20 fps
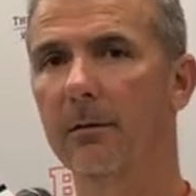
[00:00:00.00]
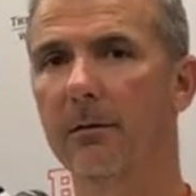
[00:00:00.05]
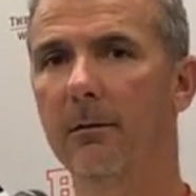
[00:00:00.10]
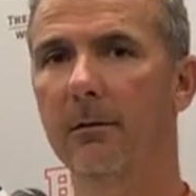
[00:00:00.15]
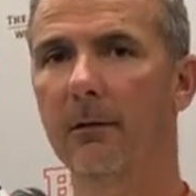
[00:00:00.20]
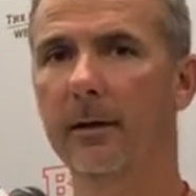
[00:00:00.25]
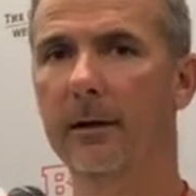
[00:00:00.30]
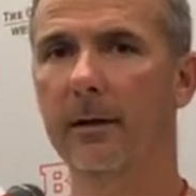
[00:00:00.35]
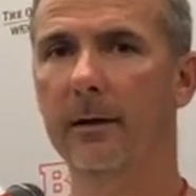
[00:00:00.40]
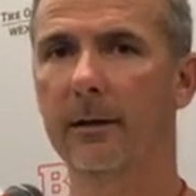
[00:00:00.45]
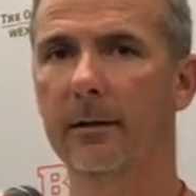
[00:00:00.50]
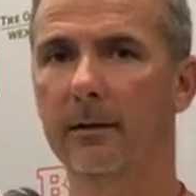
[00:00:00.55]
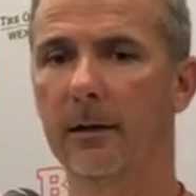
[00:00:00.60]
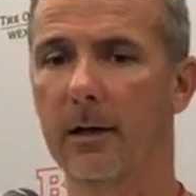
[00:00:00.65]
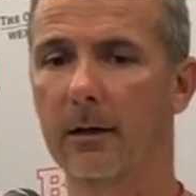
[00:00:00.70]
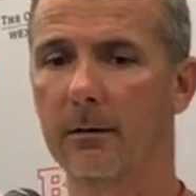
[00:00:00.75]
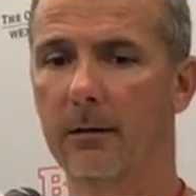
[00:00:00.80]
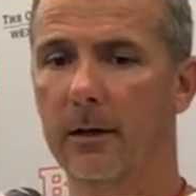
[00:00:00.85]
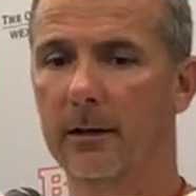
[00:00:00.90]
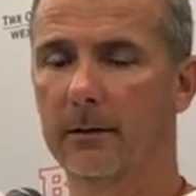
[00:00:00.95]

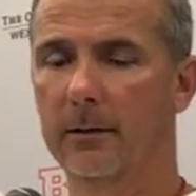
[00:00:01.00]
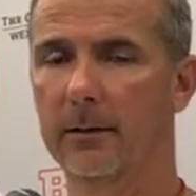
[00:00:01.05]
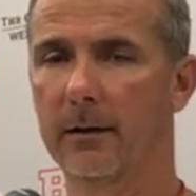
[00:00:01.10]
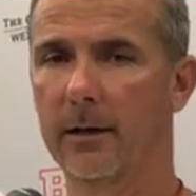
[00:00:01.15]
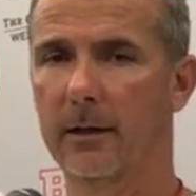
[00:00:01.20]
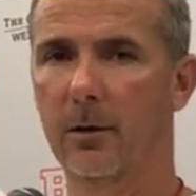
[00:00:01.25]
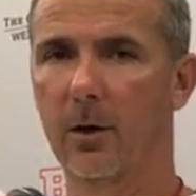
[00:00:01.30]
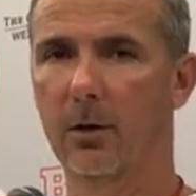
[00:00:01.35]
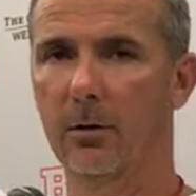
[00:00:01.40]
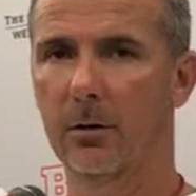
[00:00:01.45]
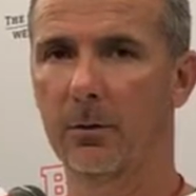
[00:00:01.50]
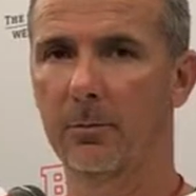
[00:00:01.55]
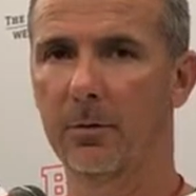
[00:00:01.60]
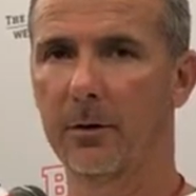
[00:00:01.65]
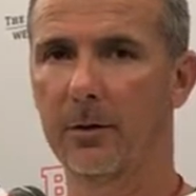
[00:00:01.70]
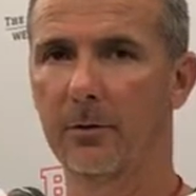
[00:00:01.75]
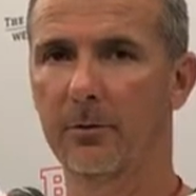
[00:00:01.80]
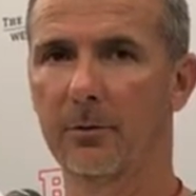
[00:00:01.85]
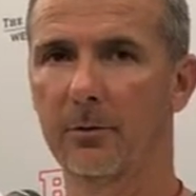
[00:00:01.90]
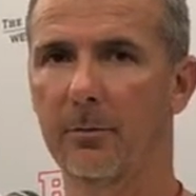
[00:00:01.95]
And I'd like to take all our
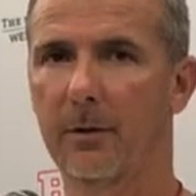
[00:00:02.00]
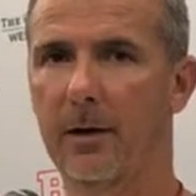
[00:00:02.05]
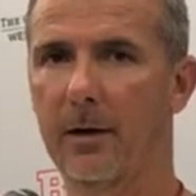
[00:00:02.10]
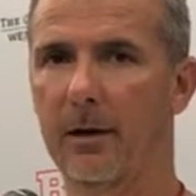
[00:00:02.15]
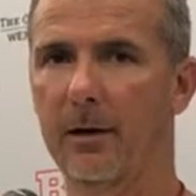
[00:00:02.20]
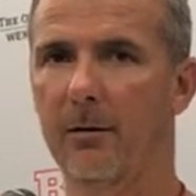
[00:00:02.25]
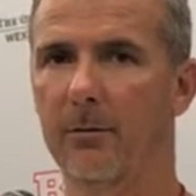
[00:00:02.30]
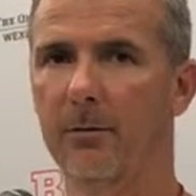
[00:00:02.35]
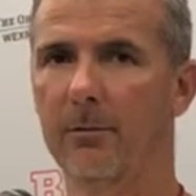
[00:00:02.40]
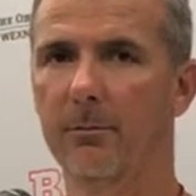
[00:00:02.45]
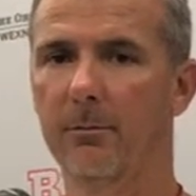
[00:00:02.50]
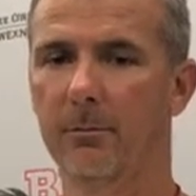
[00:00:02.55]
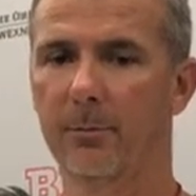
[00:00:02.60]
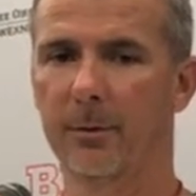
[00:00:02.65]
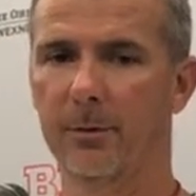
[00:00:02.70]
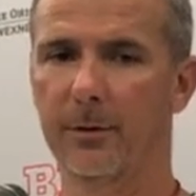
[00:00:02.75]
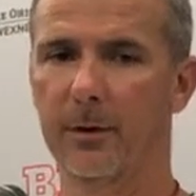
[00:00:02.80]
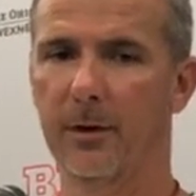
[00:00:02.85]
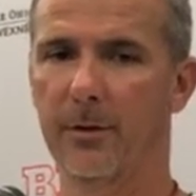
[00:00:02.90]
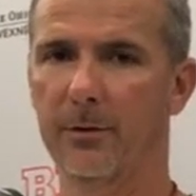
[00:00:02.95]
players for a while,
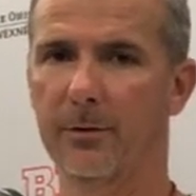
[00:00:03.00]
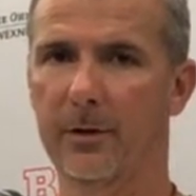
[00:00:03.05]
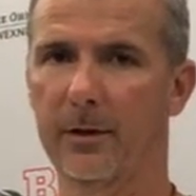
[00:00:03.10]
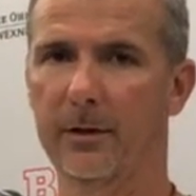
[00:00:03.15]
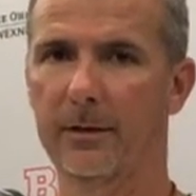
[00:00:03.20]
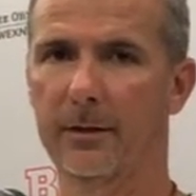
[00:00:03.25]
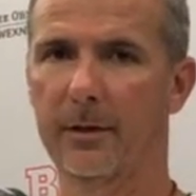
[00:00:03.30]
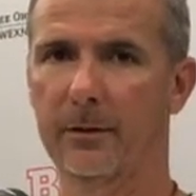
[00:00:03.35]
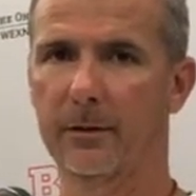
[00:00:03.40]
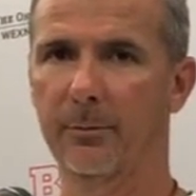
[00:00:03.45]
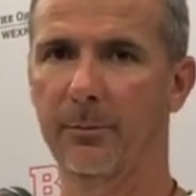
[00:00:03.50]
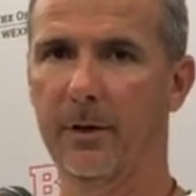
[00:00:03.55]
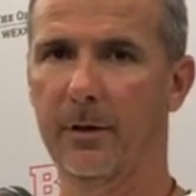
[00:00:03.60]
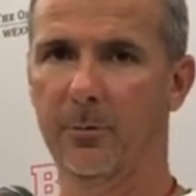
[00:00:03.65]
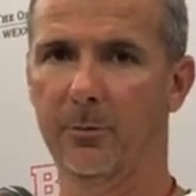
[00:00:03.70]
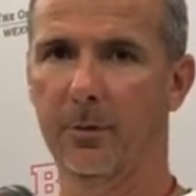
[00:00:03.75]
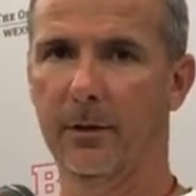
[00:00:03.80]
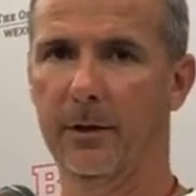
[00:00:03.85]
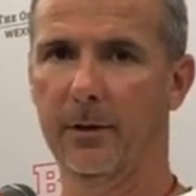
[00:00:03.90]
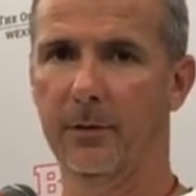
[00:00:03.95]
but we also got to take the
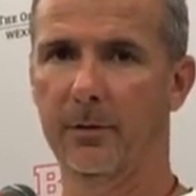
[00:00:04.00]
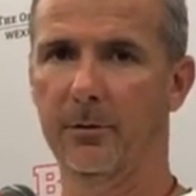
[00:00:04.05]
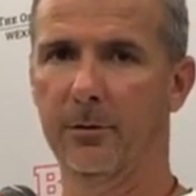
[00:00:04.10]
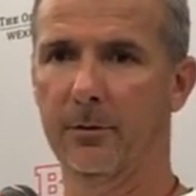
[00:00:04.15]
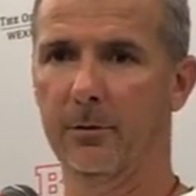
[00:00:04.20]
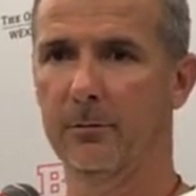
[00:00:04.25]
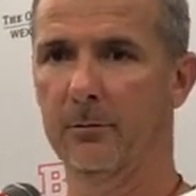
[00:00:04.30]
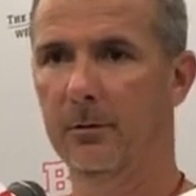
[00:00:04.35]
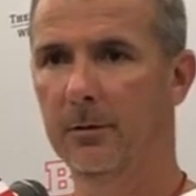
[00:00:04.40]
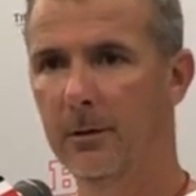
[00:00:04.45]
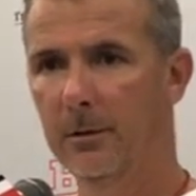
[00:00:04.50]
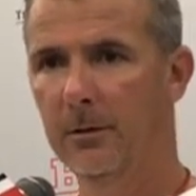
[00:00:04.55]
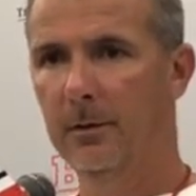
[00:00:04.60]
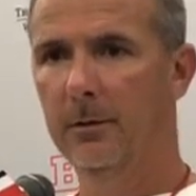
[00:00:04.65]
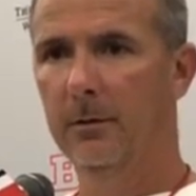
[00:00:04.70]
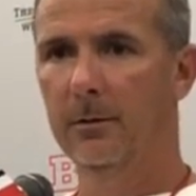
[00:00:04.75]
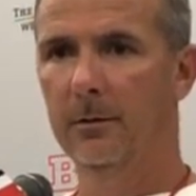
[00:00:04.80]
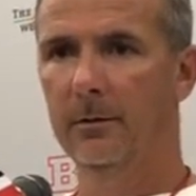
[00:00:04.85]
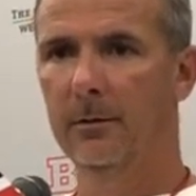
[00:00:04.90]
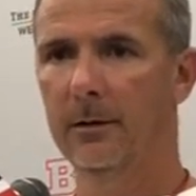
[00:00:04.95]
best players,
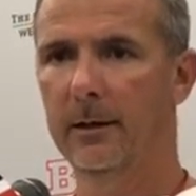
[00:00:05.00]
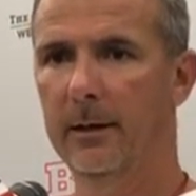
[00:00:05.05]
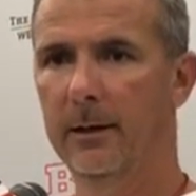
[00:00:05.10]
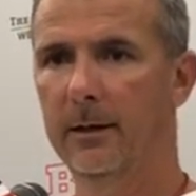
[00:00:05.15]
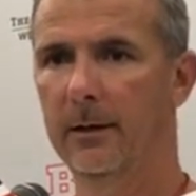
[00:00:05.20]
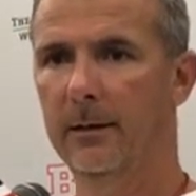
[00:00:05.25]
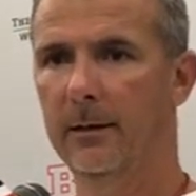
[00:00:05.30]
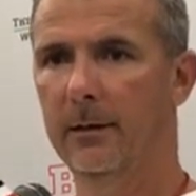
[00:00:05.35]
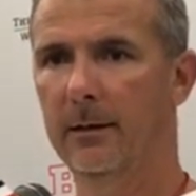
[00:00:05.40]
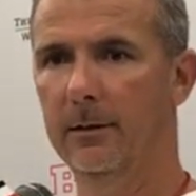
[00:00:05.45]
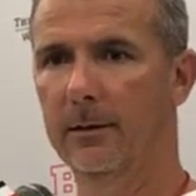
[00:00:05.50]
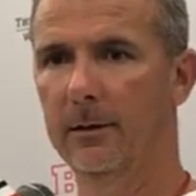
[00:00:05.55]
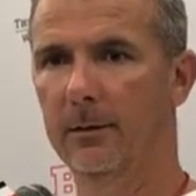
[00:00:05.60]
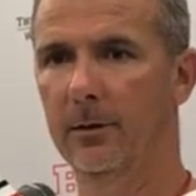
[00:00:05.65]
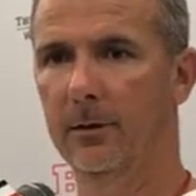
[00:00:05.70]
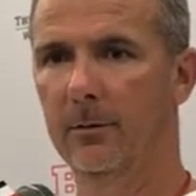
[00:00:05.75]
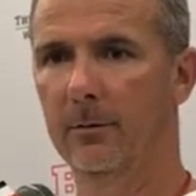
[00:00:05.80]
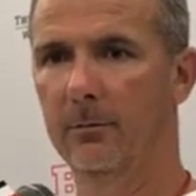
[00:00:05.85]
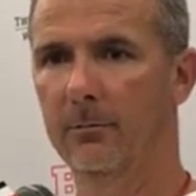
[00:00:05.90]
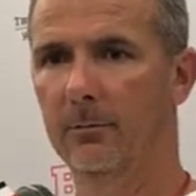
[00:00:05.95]
and, and
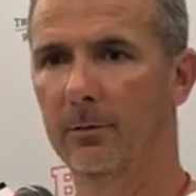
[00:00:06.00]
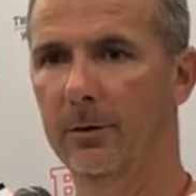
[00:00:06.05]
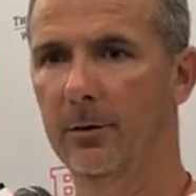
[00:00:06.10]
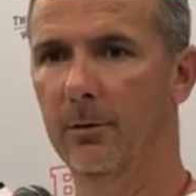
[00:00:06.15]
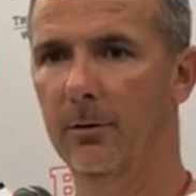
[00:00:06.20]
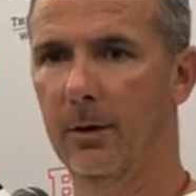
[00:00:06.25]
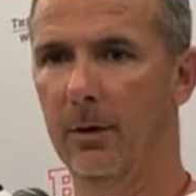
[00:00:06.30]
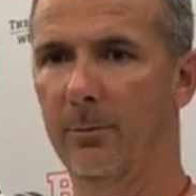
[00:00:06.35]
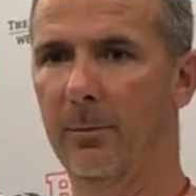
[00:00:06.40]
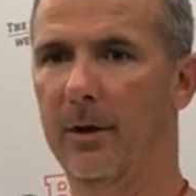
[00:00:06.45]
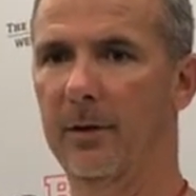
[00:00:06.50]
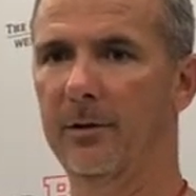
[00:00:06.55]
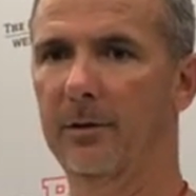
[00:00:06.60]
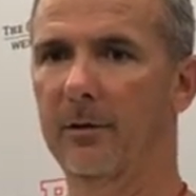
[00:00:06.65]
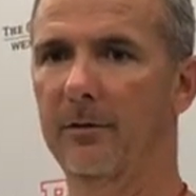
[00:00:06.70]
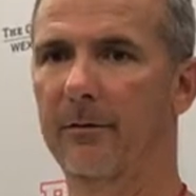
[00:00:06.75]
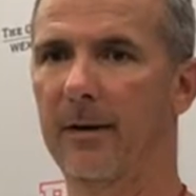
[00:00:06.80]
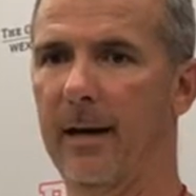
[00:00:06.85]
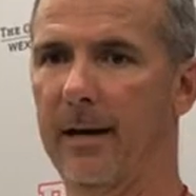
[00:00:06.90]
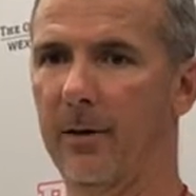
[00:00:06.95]
you know, we do our
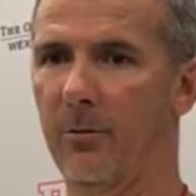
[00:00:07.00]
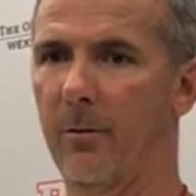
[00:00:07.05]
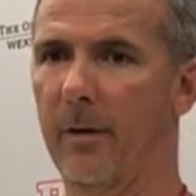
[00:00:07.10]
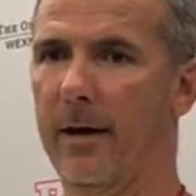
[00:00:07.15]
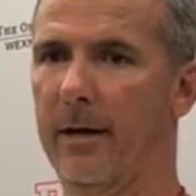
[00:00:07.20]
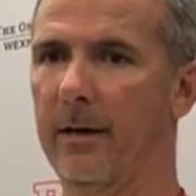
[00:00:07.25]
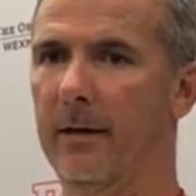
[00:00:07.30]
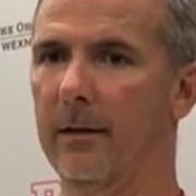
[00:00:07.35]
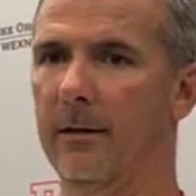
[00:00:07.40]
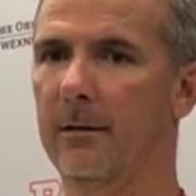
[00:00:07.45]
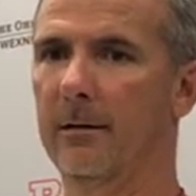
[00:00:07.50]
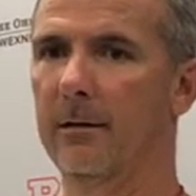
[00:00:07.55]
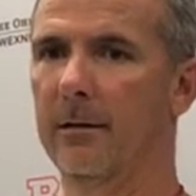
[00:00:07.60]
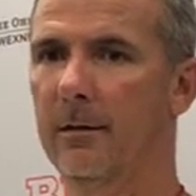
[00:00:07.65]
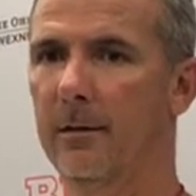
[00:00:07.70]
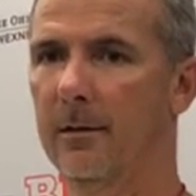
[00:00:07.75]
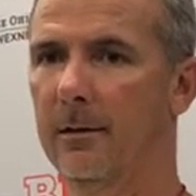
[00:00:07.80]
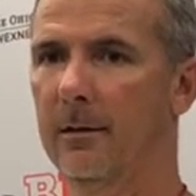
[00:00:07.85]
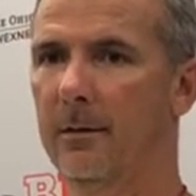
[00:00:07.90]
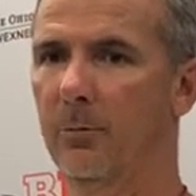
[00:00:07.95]
best to evaluate
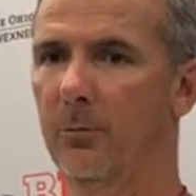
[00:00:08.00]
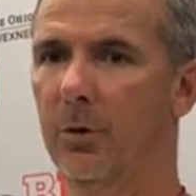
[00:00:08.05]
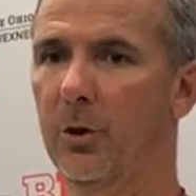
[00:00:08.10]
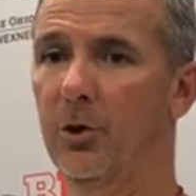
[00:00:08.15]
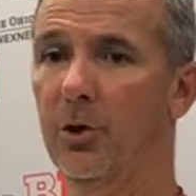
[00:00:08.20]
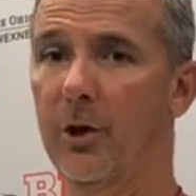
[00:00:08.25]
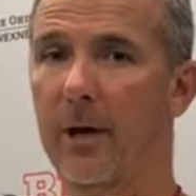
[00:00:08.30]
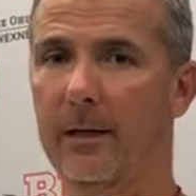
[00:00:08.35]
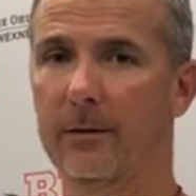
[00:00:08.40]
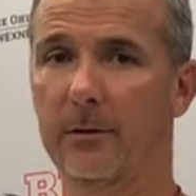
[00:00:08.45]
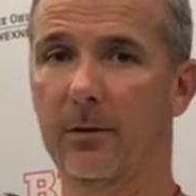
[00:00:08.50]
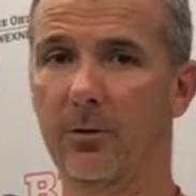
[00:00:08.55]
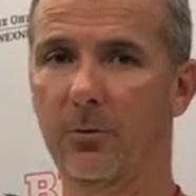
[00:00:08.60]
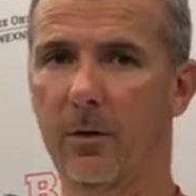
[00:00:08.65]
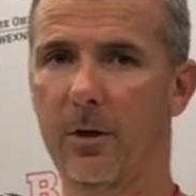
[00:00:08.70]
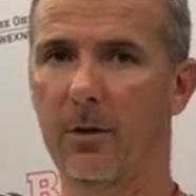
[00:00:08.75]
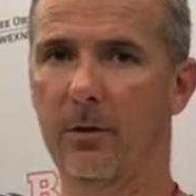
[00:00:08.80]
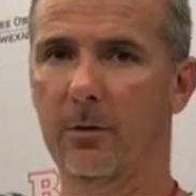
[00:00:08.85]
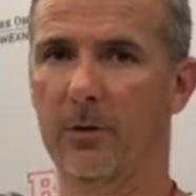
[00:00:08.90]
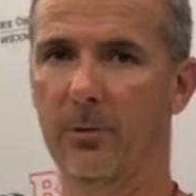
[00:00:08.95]
and project
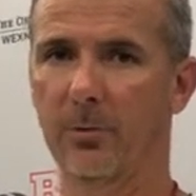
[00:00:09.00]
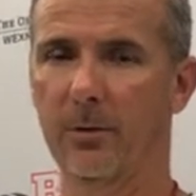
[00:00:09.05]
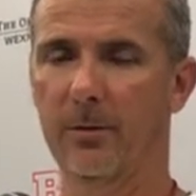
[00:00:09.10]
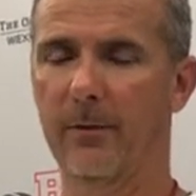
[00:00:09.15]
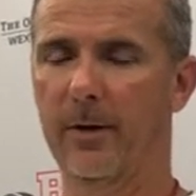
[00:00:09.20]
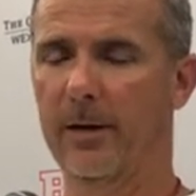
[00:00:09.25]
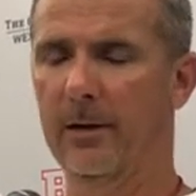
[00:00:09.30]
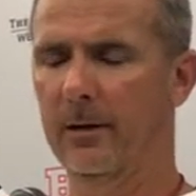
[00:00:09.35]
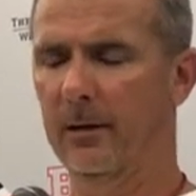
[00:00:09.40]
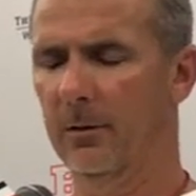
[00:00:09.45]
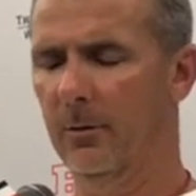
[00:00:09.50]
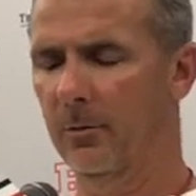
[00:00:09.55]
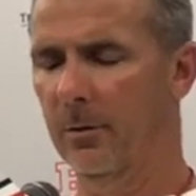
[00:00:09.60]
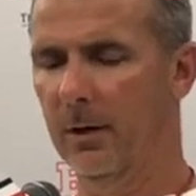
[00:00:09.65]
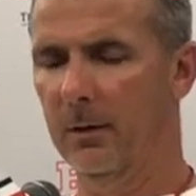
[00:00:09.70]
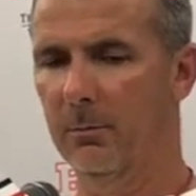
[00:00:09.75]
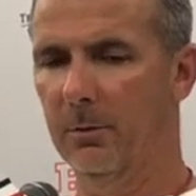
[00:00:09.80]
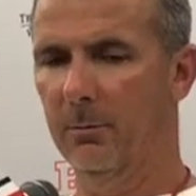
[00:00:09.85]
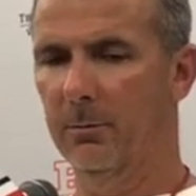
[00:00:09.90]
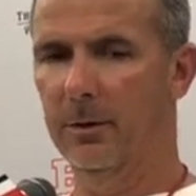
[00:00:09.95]
as well because we've had
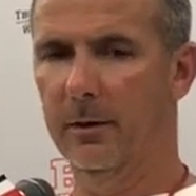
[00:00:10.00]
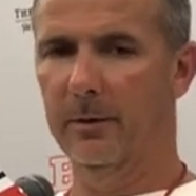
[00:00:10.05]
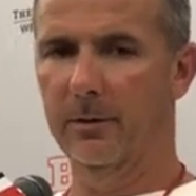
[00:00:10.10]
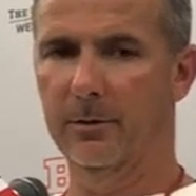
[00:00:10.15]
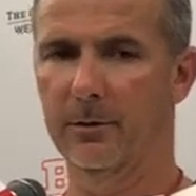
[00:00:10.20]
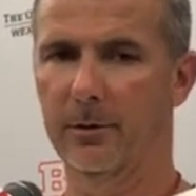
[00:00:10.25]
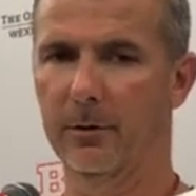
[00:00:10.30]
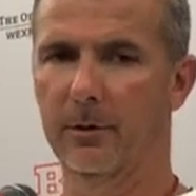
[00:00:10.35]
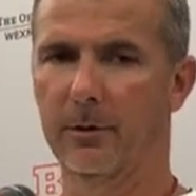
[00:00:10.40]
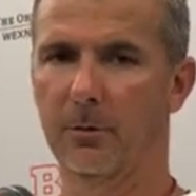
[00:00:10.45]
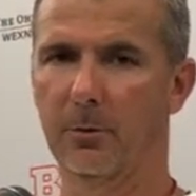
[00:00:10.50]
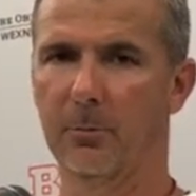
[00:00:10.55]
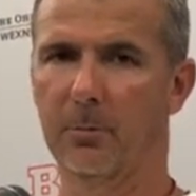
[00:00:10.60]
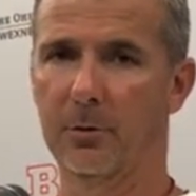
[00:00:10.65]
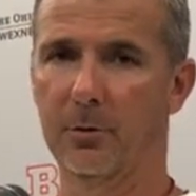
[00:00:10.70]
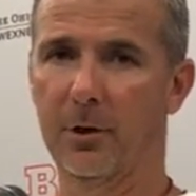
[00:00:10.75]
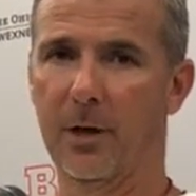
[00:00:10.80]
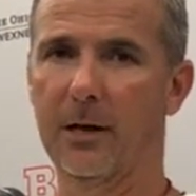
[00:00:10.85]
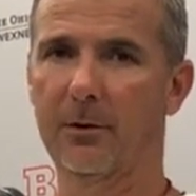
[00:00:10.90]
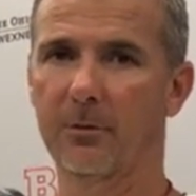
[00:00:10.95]
incredible players here that
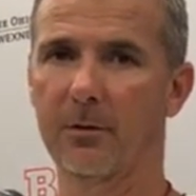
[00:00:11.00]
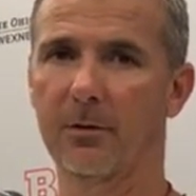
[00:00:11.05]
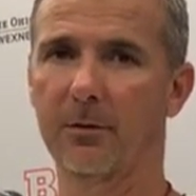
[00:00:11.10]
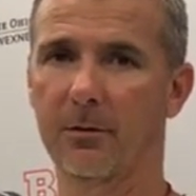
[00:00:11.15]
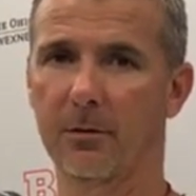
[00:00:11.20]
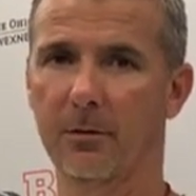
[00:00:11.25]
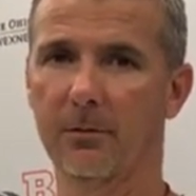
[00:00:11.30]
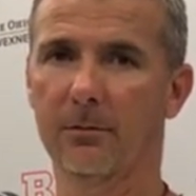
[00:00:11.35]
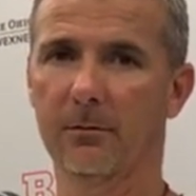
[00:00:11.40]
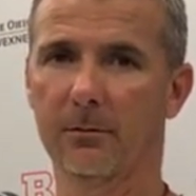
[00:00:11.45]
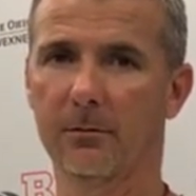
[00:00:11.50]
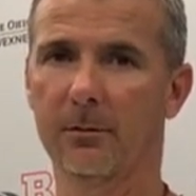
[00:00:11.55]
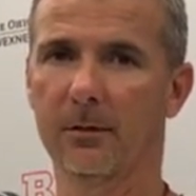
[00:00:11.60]
are projections